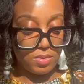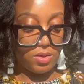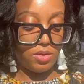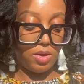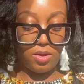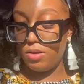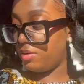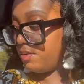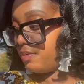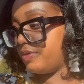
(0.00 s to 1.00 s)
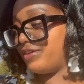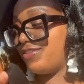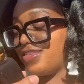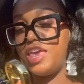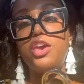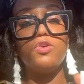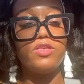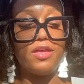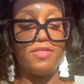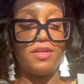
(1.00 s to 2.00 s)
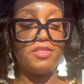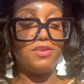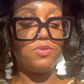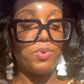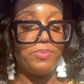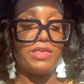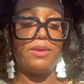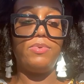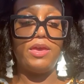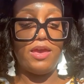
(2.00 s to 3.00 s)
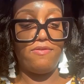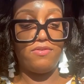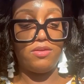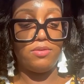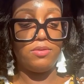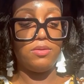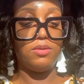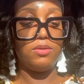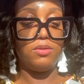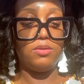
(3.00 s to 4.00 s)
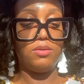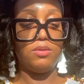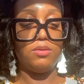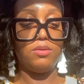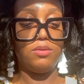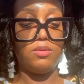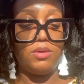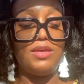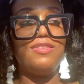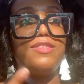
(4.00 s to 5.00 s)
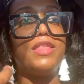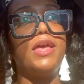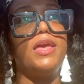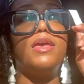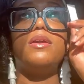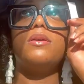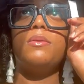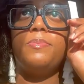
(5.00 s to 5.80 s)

y'all the sales that this website be having it's like